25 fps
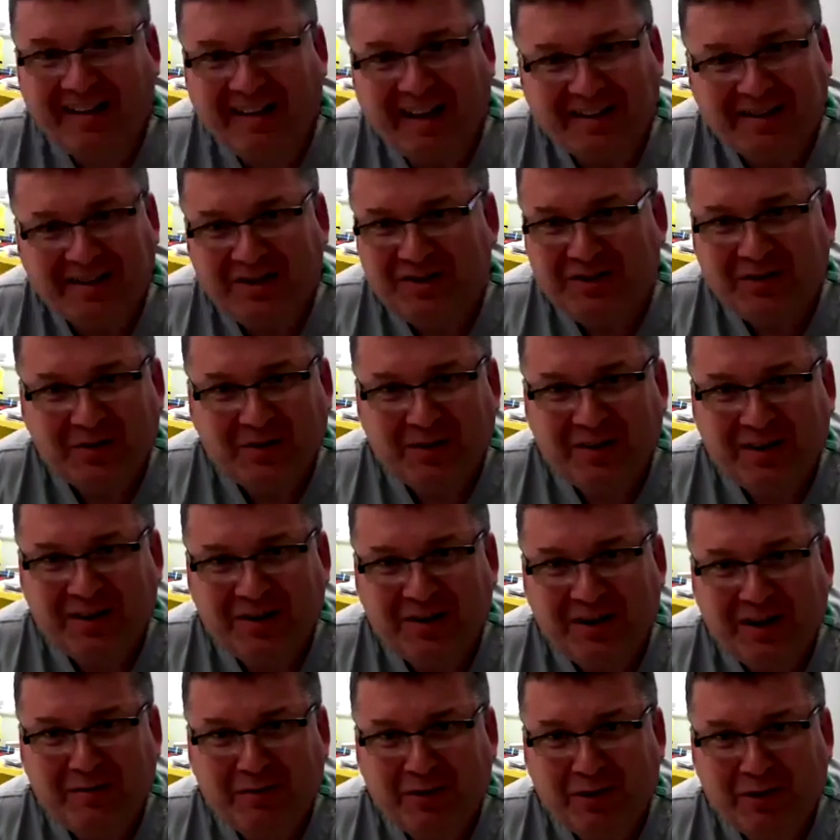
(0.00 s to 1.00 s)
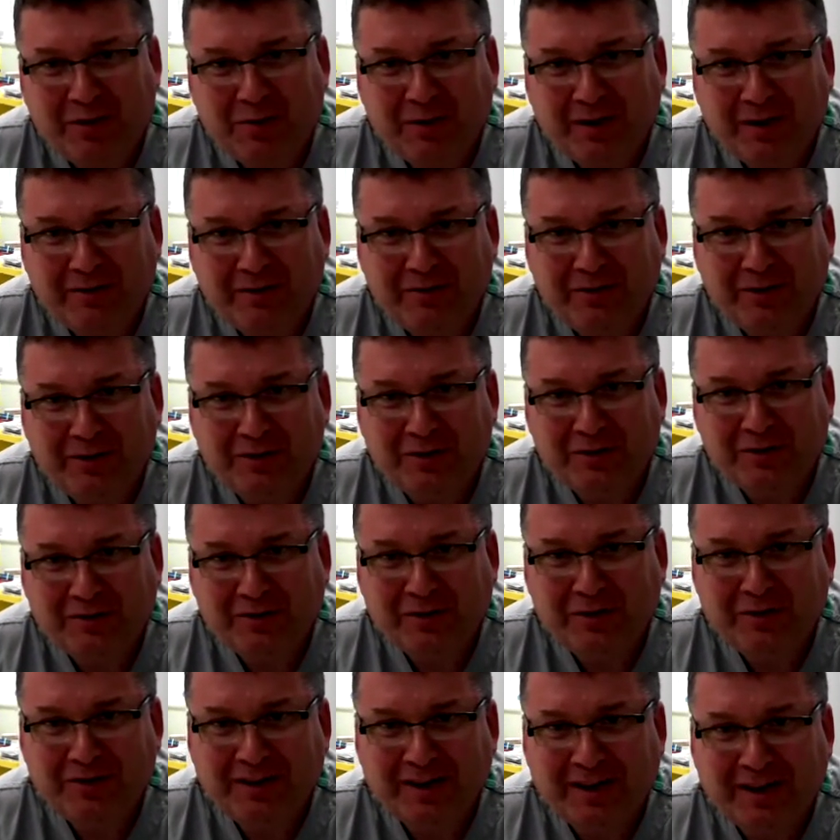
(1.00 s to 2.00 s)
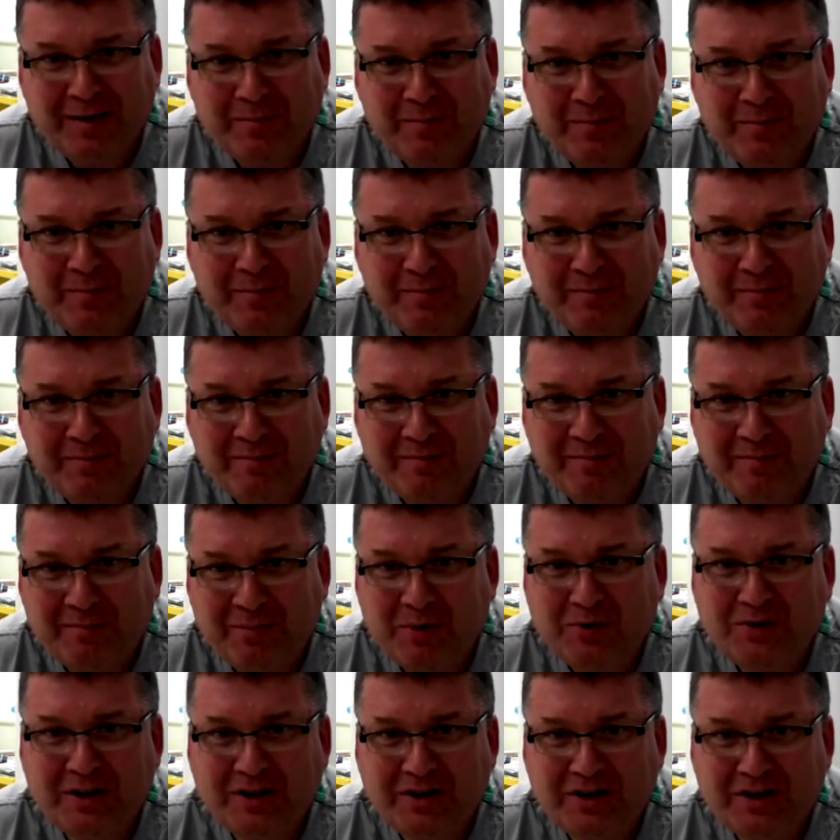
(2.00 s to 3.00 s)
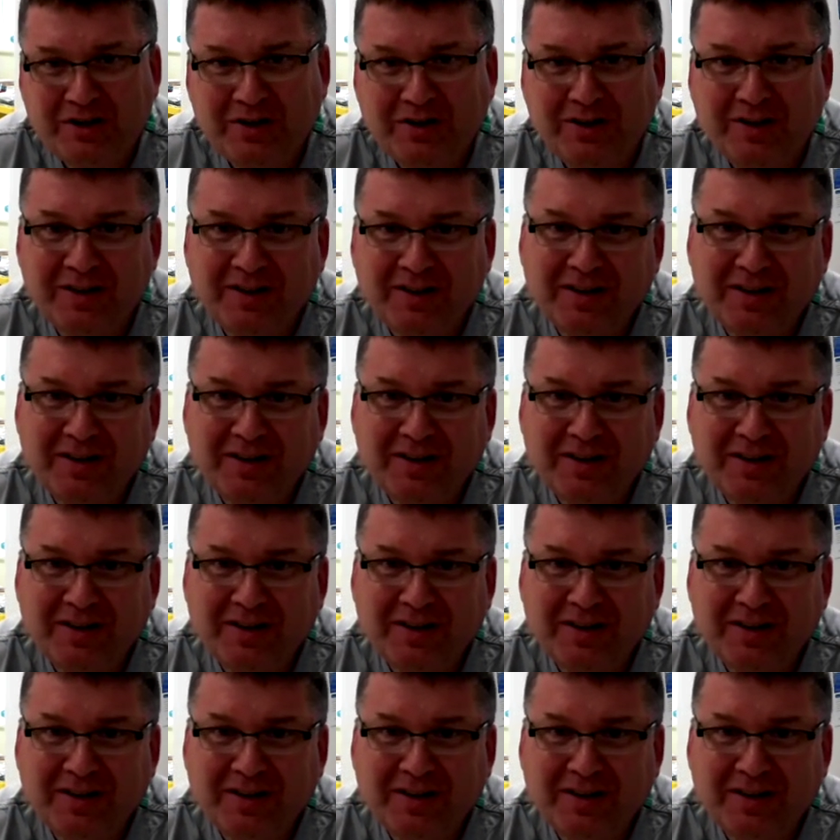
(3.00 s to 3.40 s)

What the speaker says: and you don't think you'd ever go like full time musician?